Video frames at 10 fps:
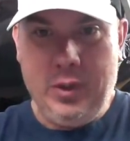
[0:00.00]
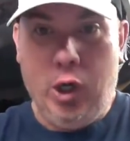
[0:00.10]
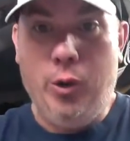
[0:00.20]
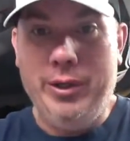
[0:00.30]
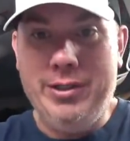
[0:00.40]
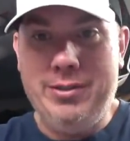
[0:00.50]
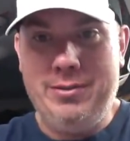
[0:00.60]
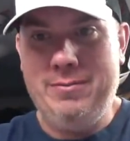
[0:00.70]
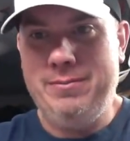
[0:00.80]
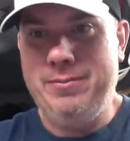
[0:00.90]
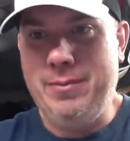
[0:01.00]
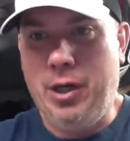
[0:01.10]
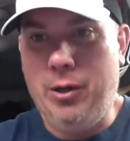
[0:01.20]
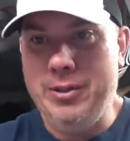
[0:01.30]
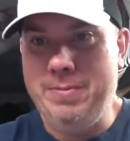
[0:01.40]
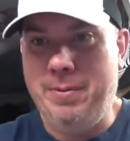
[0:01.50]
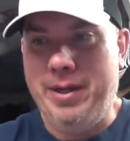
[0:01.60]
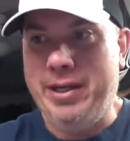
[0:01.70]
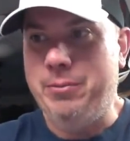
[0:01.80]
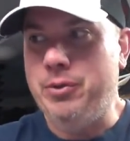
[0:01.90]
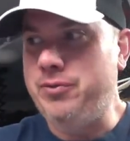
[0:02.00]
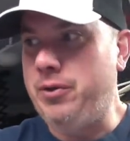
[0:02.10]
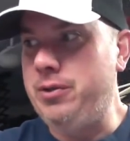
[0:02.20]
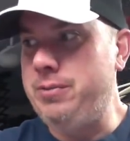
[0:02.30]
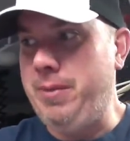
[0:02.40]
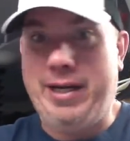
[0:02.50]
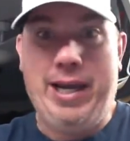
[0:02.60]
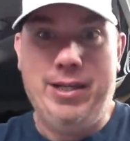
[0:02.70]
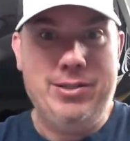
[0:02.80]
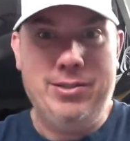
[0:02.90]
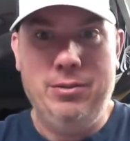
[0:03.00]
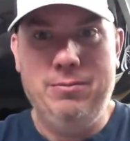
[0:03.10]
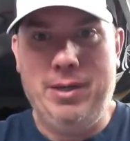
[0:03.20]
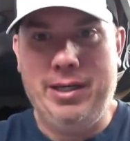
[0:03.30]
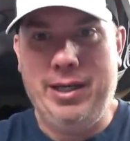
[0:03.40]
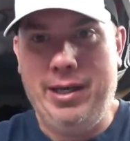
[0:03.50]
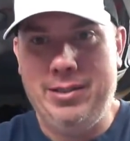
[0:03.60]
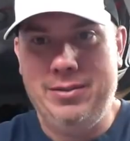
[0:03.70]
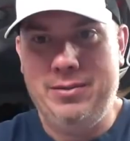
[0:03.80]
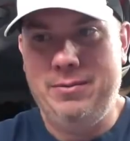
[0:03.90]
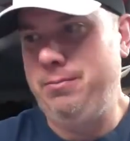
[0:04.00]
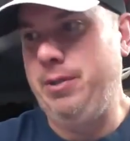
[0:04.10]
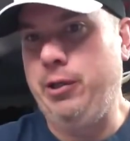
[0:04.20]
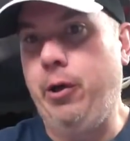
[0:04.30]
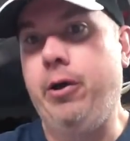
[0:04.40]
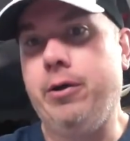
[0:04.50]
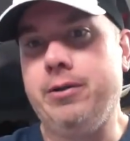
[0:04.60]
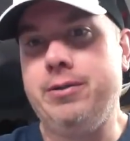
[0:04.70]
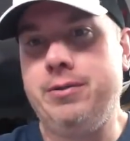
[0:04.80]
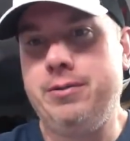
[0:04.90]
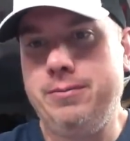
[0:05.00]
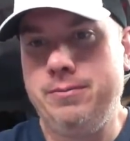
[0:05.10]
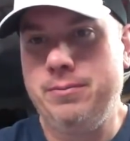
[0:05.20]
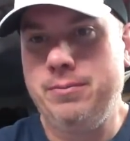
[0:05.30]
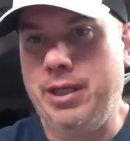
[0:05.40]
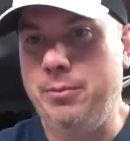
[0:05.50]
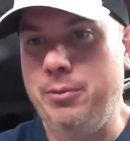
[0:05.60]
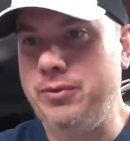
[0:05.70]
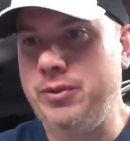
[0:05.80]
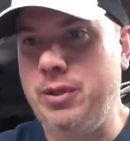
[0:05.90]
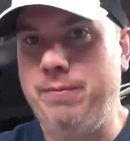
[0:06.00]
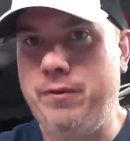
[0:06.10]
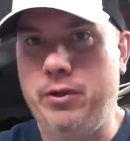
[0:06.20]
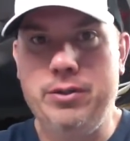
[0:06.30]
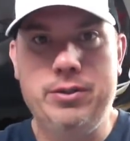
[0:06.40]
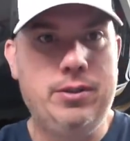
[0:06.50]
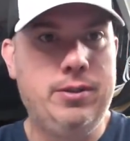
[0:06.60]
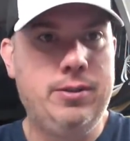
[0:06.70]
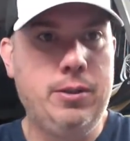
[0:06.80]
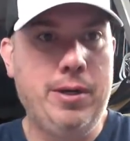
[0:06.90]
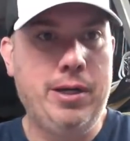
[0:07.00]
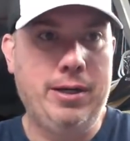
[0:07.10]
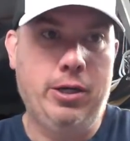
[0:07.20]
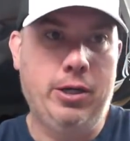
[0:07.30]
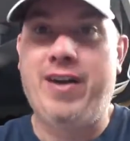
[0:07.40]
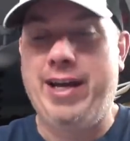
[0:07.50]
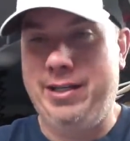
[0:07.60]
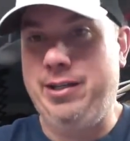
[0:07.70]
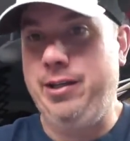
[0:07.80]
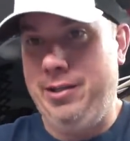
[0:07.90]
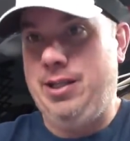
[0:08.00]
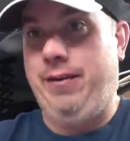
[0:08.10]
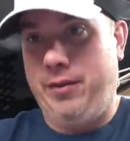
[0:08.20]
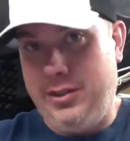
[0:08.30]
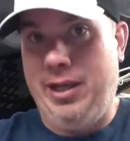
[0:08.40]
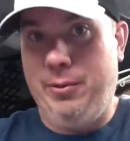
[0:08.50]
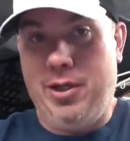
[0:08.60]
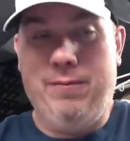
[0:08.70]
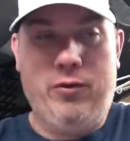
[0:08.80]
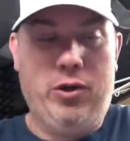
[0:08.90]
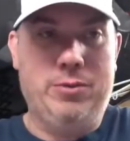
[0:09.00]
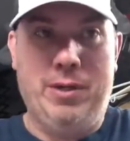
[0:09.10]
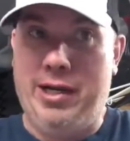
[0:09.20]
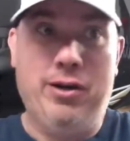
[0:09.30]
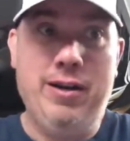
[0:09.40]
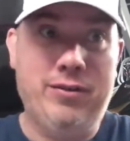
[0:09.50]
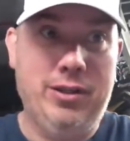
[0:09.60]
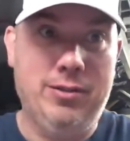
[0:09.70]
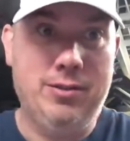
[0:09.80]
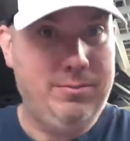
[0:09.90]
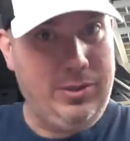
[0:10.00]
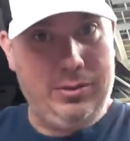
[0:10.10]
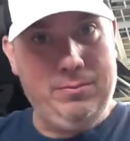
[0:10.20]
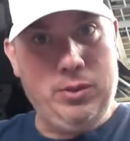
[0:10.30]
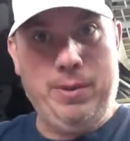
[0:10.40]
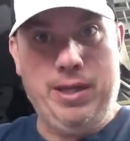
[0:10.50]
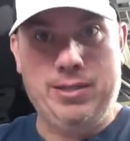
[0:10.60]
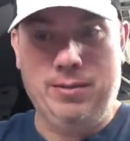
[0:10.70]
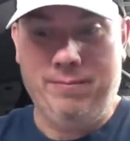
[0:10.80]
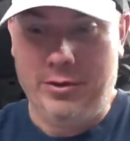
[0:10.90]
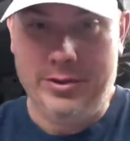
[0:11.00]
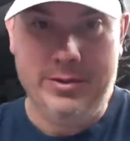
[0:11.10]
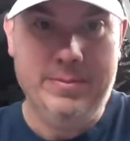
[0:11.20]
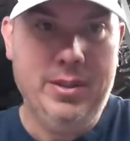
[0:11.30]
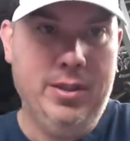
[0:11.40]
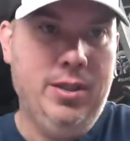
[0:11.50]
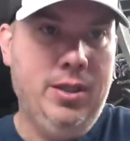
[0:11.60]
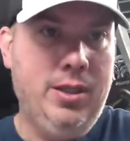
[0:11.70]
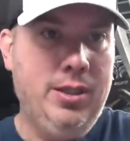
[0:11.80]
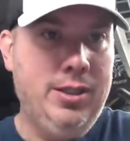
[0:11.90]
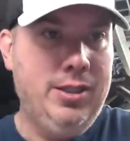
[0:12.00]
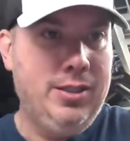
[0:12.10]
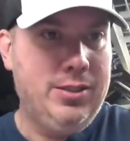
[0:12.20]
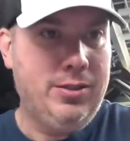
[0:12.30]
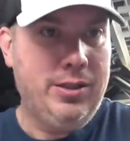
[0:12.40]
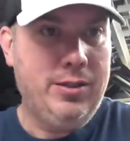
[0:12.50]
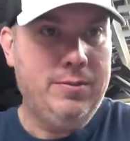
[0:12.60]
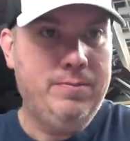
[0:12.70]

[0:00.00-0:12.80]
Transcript: Always, I always put my animals first. My cats too. My cats, my dogs, animals come first. No matter, if I had kids, obviously they would come first, but I don't have kids, so the pets come first. So yeah.